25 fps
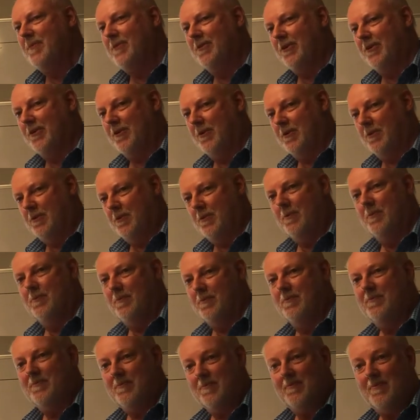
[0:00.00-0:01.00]
to do
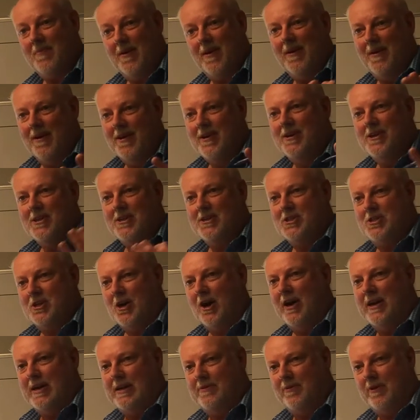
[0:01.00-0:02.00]

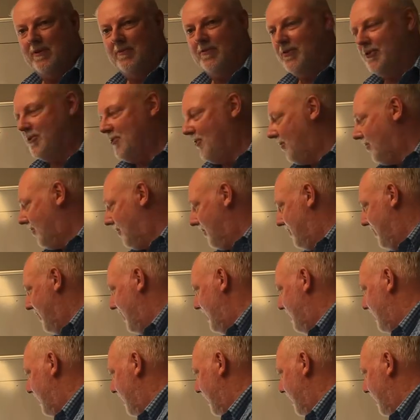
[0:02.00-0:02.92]
scientific photography